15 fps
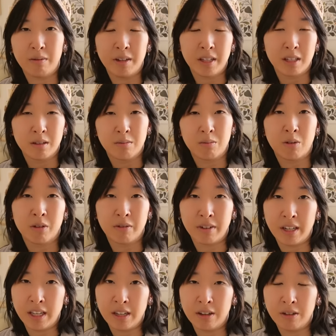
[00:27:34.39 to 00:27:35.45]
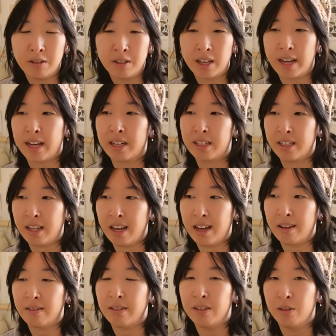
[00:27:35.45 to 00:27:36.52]
with more videos. I actually
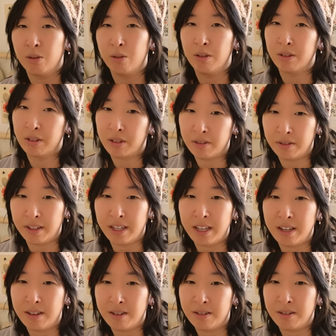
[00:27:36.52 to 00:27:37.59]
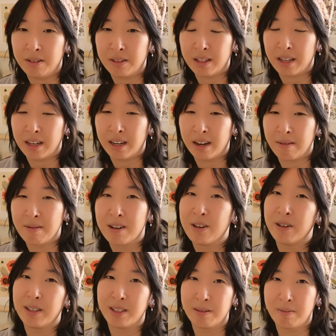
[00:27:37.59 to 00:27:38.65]
have an older video that I'm
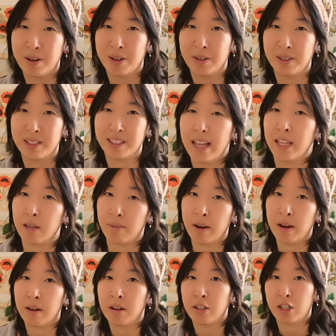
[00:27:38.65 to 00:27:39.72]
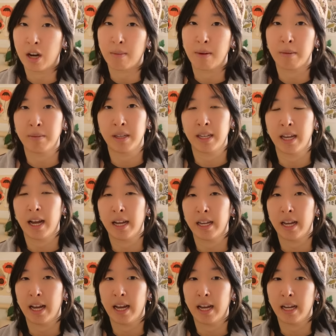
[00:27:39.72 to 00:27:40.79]
going to post. It's about a shop update I
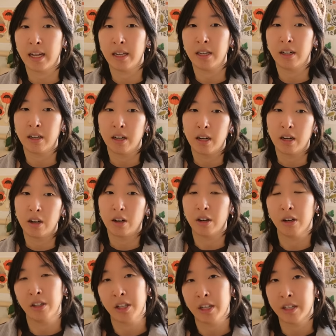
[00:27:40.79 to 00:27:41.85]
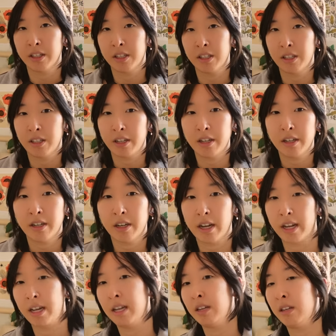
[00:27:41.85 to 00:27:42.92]
had earlier this year
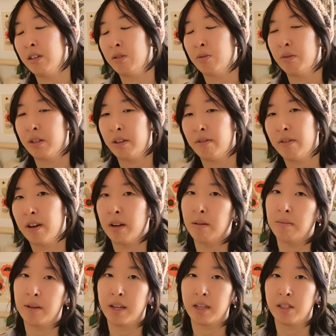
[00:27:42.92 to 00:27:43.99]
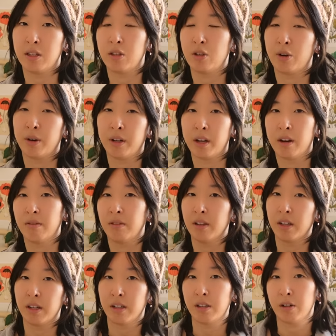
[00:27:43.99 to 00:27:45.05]
and it's really fun because it's showing off a
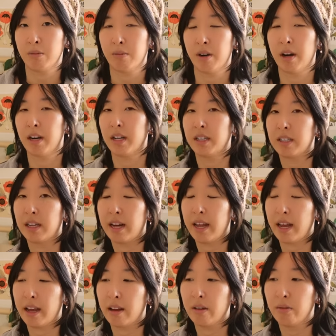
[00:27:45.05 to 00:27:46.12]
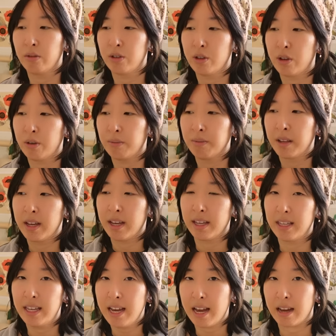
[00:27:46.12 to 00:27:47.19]
lot of new products that I have. So
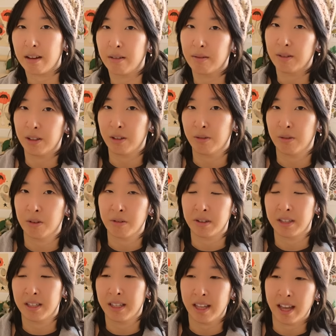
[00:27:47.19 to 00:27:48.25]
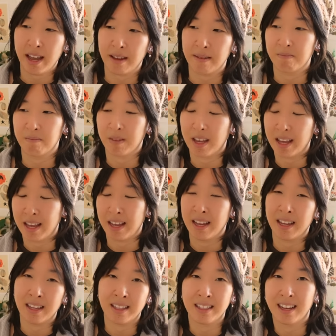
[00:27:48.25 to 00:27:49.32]
yeah, look forward to that
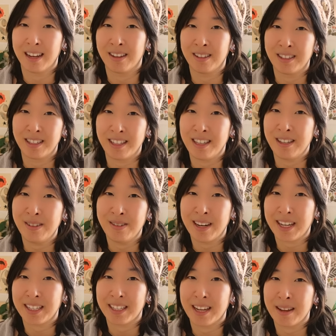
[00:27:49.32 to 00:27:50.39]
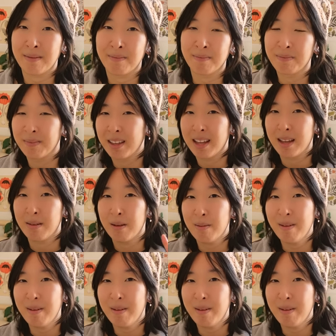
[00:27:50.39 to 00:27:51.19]
and I'll see you next time. Bye